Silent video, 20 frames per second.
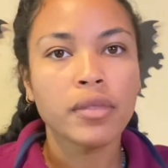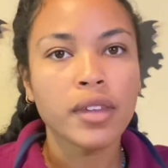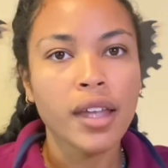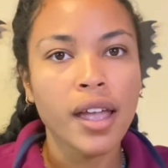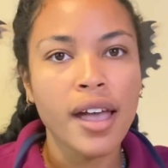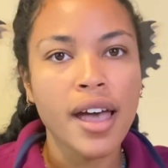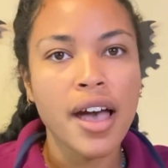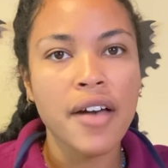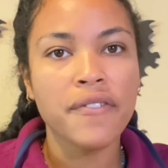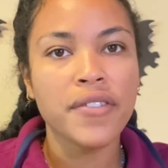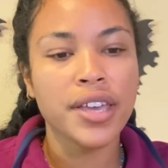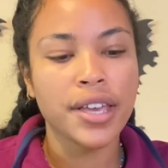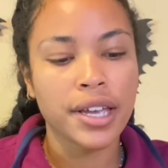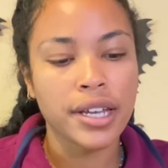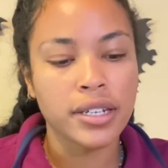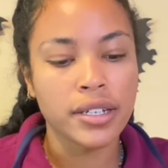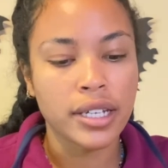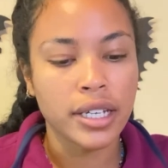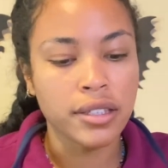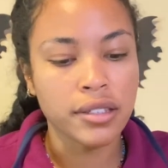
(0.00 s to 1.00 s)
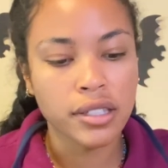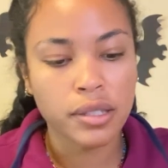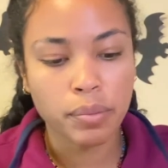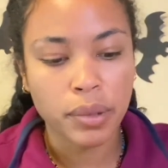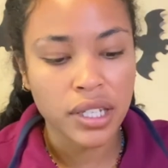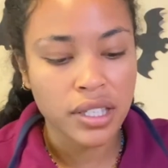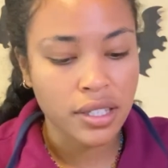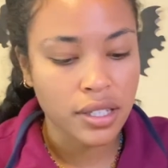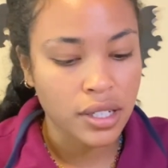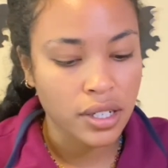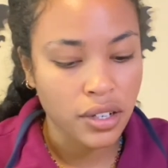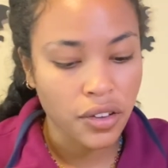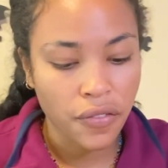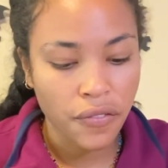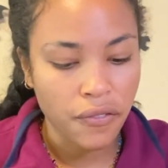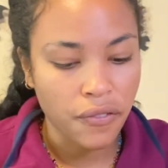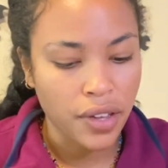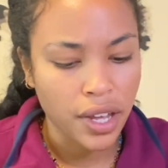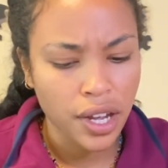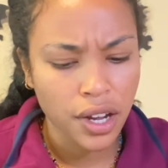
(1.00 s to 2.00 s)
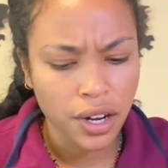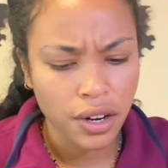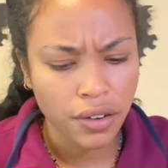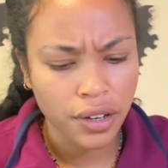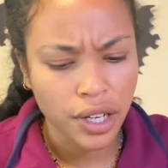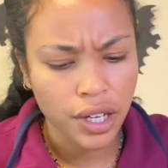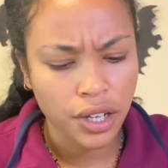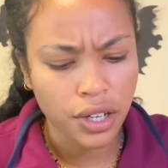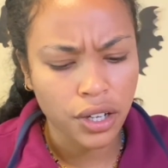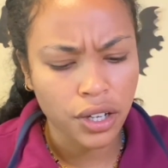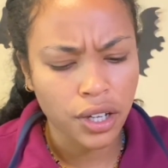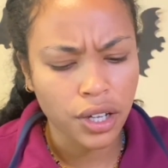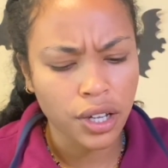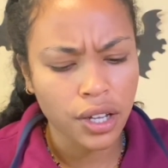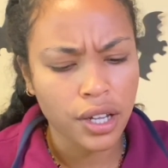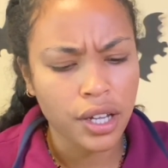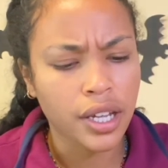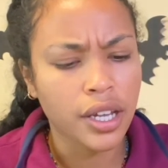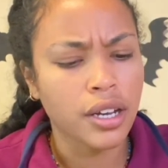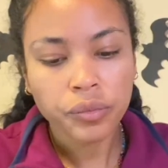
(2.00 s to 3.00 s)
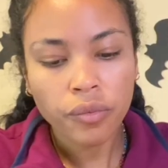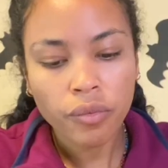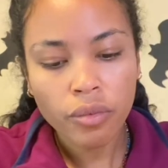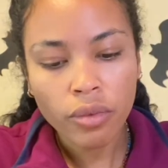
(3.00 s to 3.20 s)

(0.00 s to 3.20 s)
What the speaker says: heavy and dense, but it's still very good.